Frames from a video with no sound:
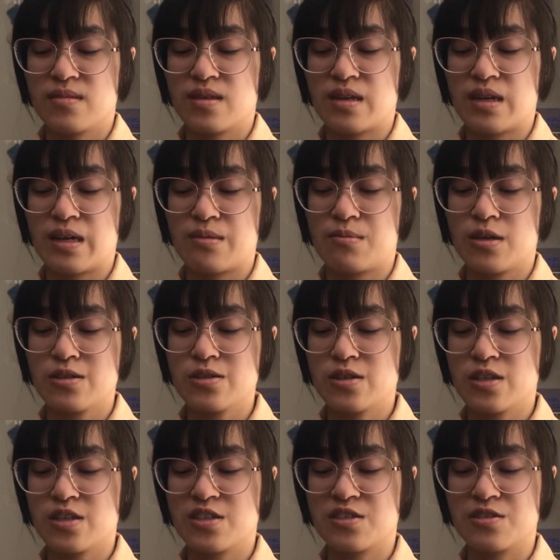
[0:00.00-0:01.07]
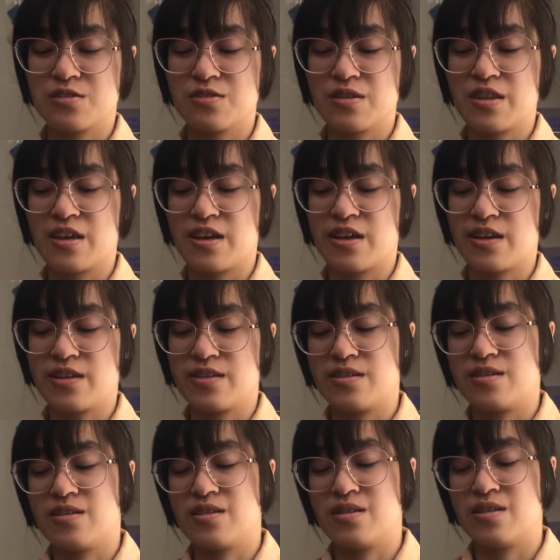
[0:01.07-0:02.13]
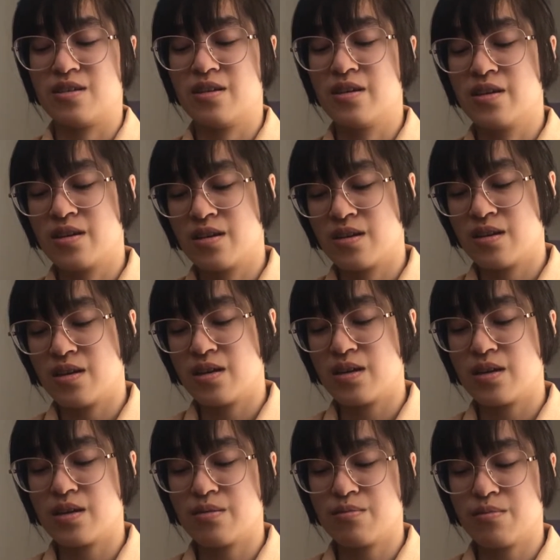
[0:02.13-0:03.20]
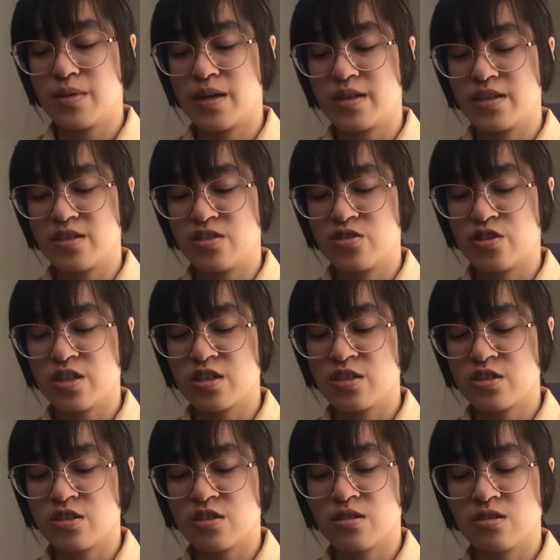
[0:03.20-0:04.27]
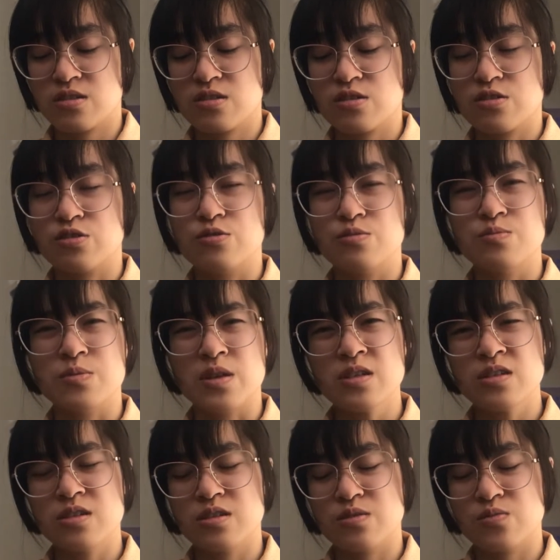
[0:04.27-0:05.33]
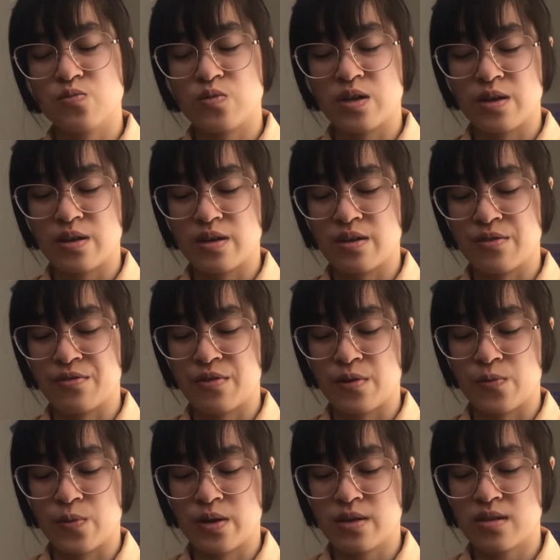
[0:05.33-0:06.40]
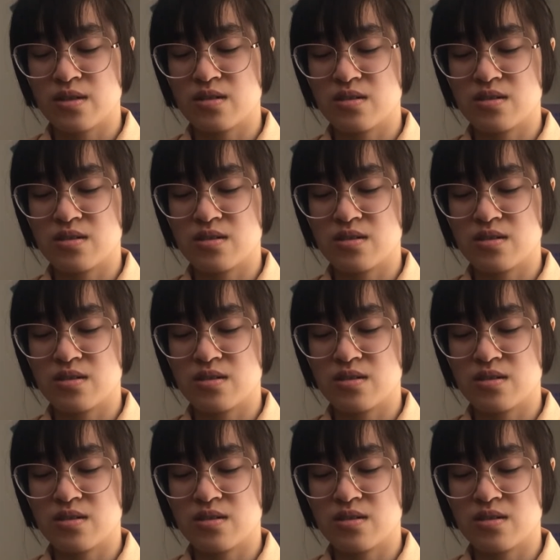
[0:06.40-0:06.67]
And I'm also concerned that it may stretch too much if I wear it,